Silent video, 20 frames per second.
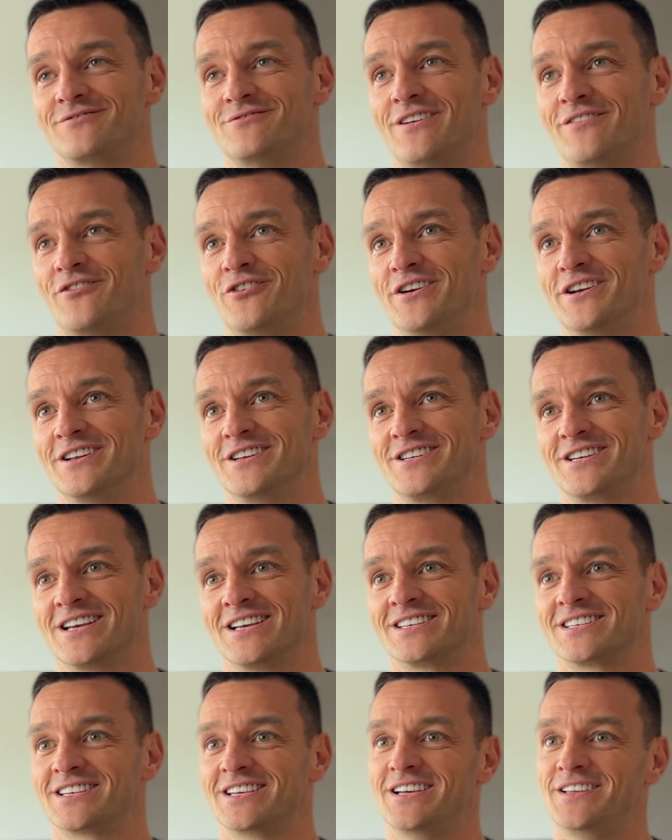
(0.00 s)
refereeing at
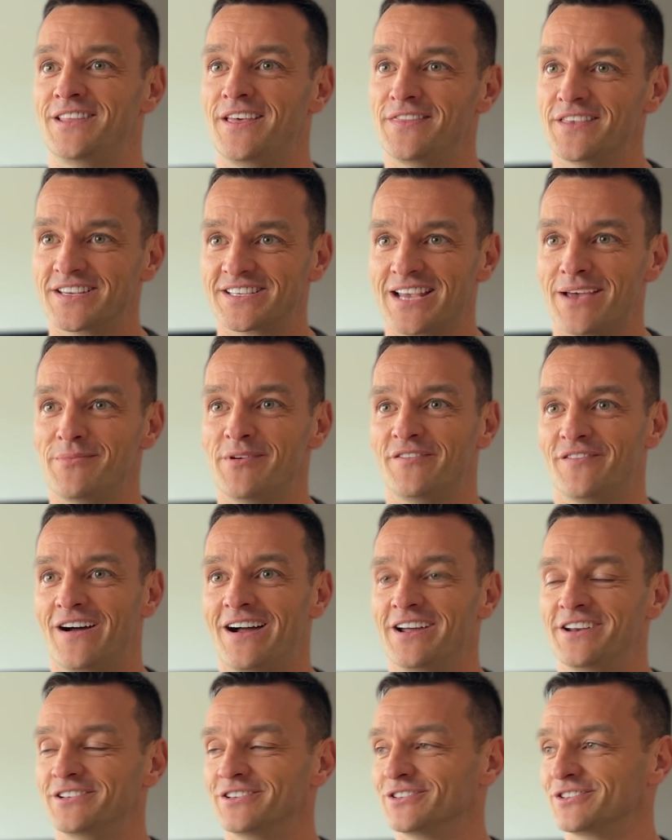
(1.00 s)
Chelsea, and then the
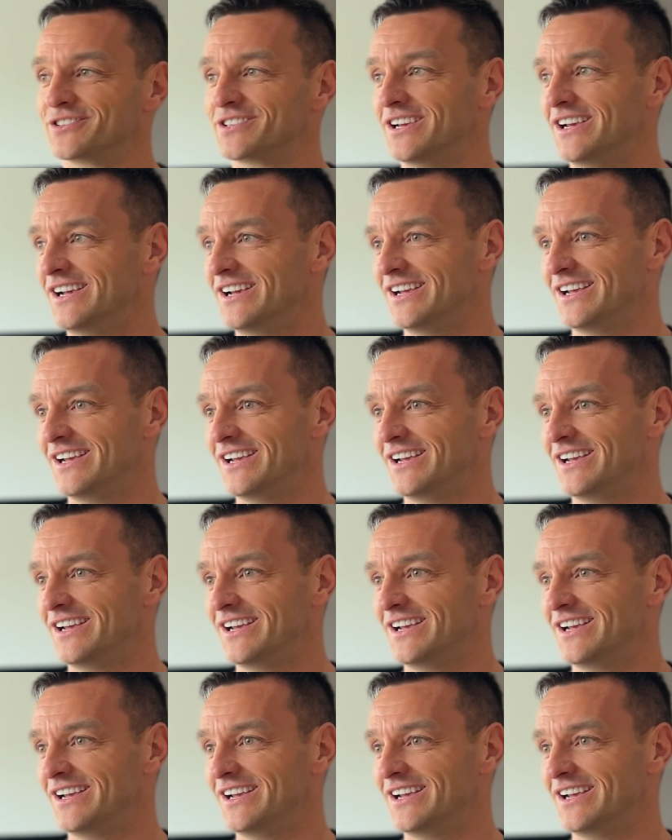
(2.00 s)
semi-finals.